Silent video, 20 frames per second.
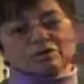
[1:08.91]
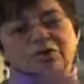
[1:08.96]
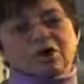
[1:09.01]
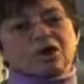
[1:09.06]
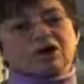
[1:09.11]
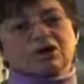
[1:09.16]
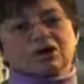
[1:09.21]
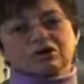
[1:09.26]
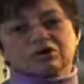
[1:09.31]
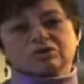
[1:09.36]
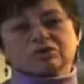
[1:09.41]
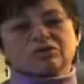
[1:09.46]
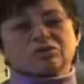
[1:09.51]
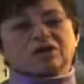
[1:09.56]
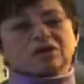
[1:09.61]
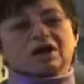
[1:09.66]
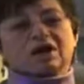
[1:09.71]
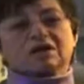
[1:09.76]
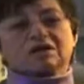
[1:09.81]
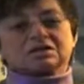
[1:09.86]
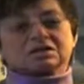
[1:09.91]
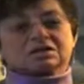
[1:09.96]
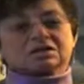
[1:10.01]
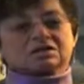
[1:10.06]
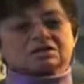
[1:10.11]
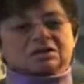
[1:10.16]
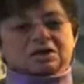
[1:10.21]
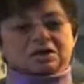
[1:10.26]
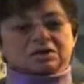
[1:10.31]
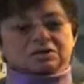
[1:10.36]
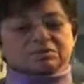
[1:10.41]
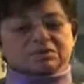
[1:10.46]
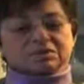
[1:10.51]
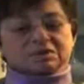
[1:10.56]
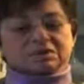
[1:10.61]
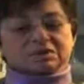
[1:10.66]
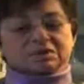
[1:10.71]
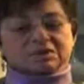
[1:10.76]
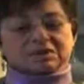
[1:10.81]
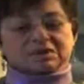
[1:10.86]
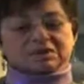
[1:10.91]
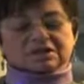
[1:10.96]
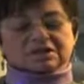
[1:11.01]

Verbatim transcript: poems are incredible.